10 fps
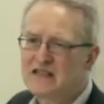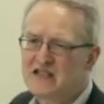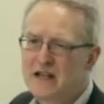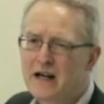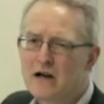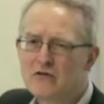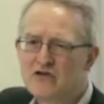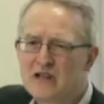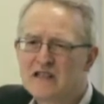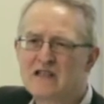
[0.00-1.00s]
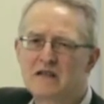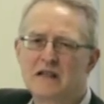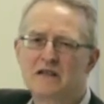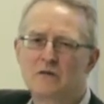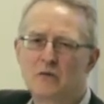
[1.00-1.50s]
that is now
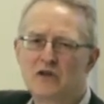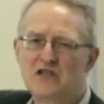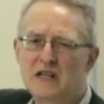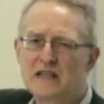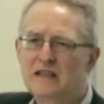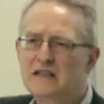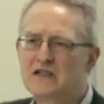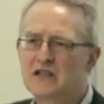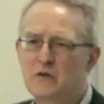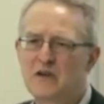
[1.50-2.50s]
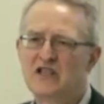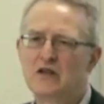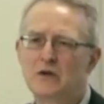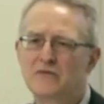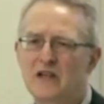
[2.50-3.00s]
transiting towards saying it is a
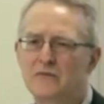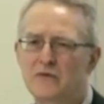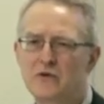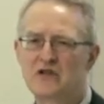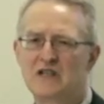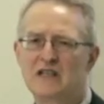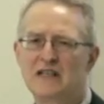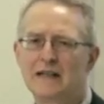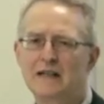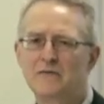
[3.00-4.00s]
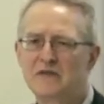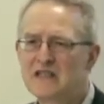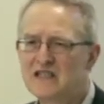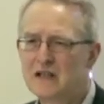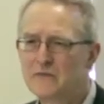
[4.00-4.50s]
question of diversity. And if
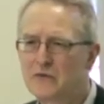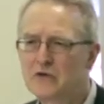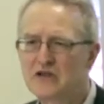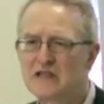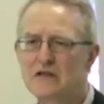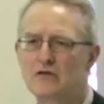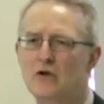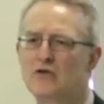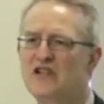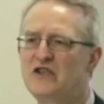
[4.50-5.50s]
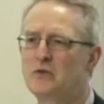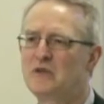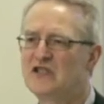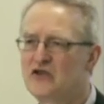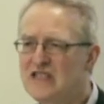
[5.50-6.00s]
it is diversity, you don't need to
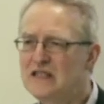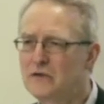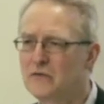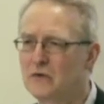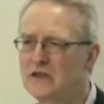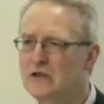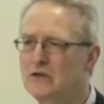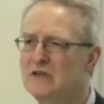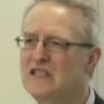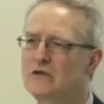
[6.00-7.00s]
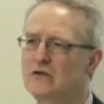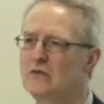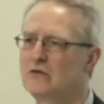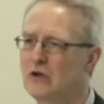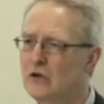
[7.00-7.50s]
be treated for it. You need
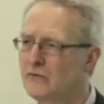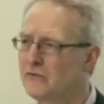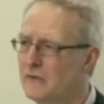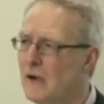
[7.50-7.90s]
to sort of